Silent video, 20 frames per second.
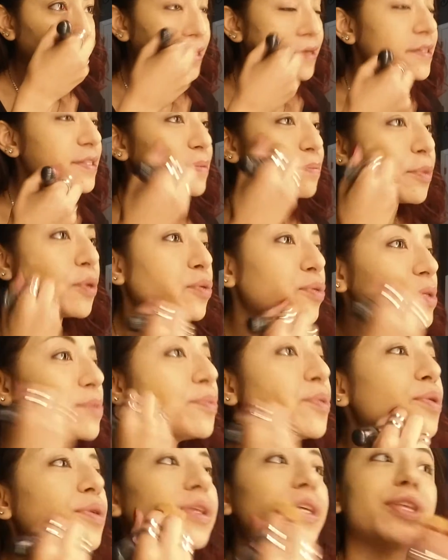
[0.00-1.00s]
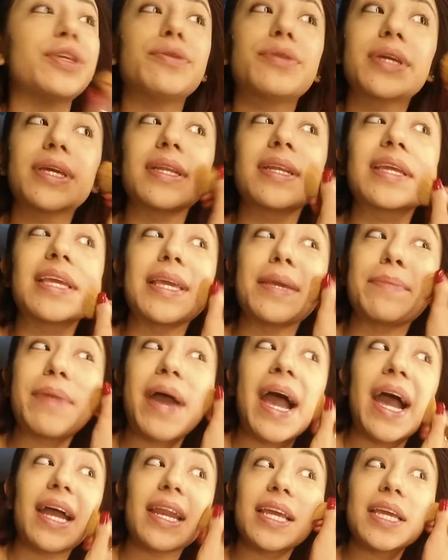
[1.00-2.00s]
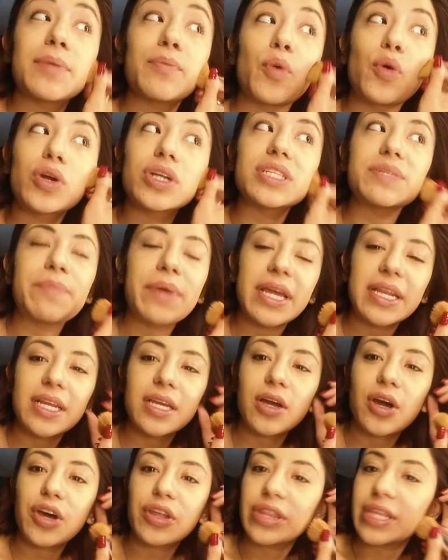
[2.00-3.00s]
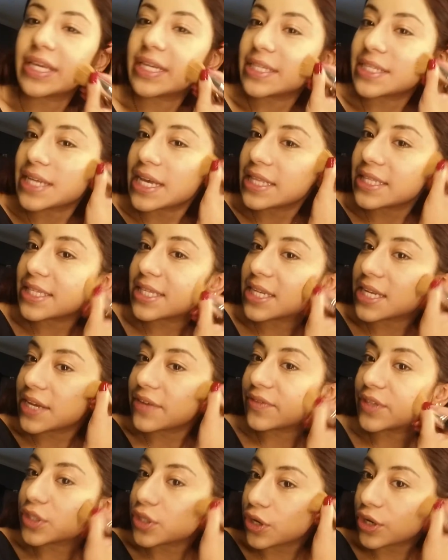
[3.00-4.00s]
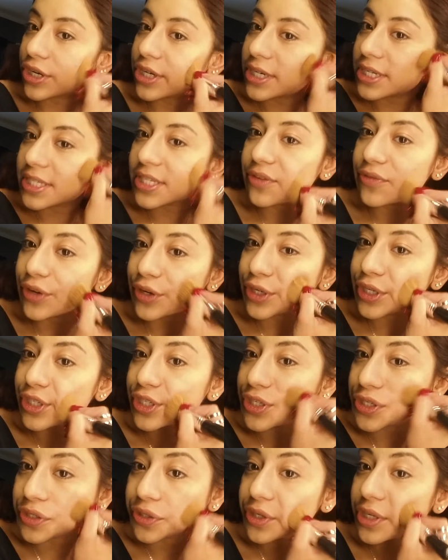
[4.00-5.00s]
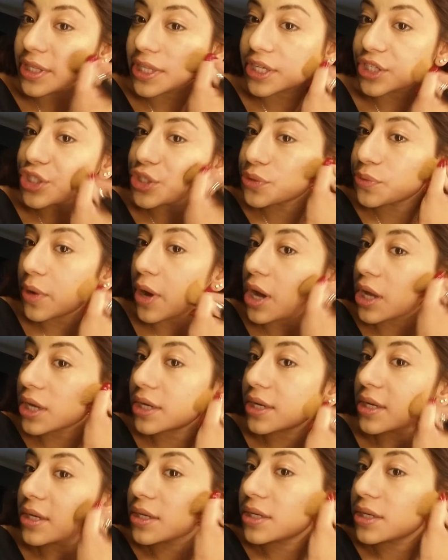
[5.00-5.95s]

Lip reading: moldable and you can keep adding more depending on the intensity of the darkness of your contouring that you want.